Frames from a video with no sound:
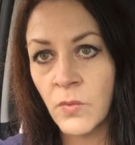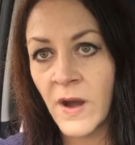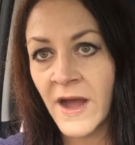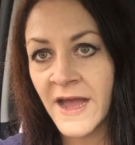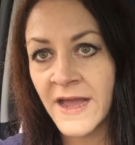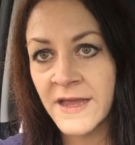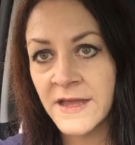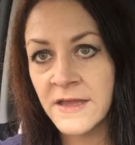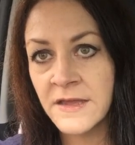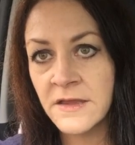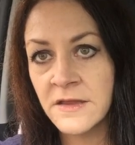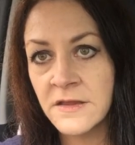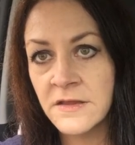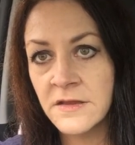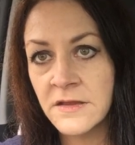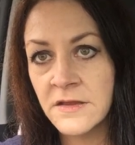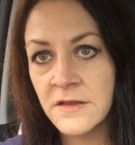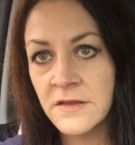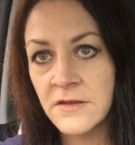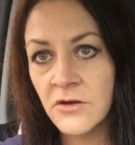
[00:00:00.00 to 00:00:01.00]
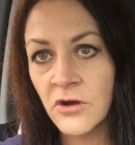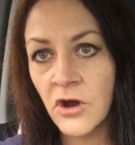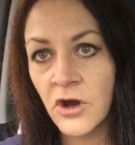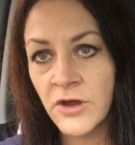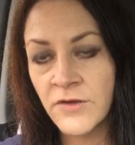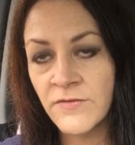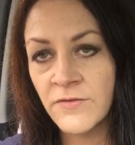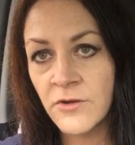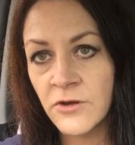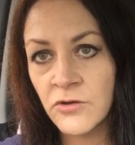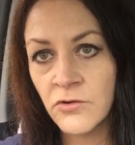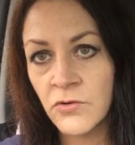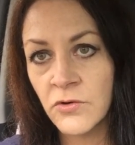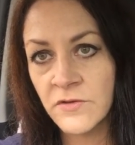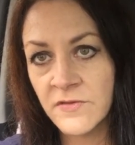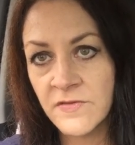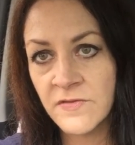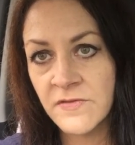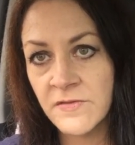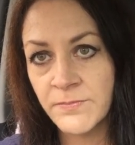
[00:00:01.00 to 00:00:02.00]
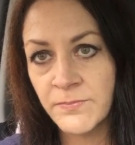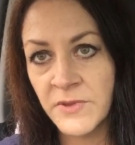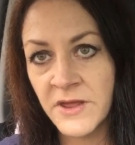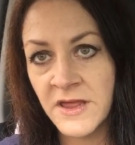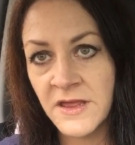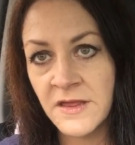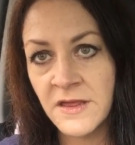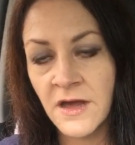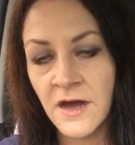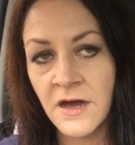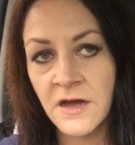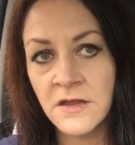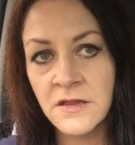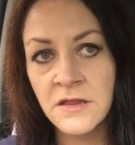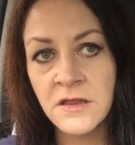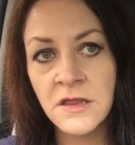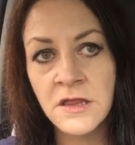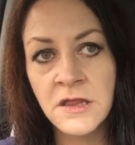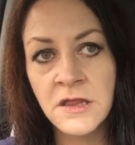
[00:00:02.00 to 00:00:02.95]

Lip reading: way across to Bega